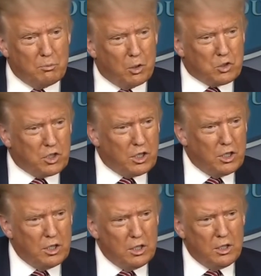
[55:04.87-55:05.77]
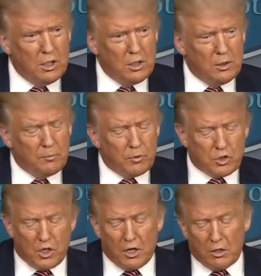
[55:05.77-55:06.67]
mostly
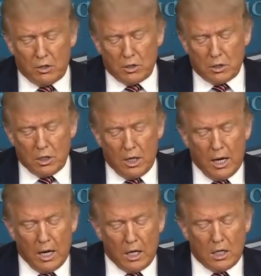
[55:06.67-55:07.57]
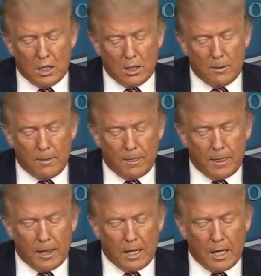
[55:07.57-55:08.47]
senators, and
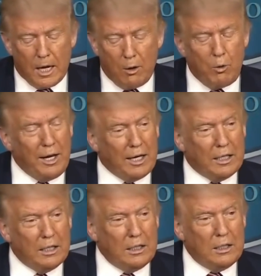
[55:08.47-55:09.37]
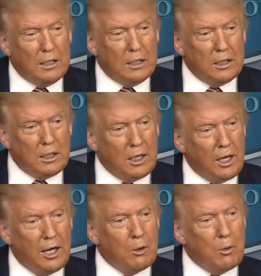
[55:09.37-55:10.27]
I ran.
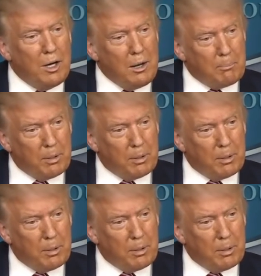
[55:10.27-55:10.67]
And I went up.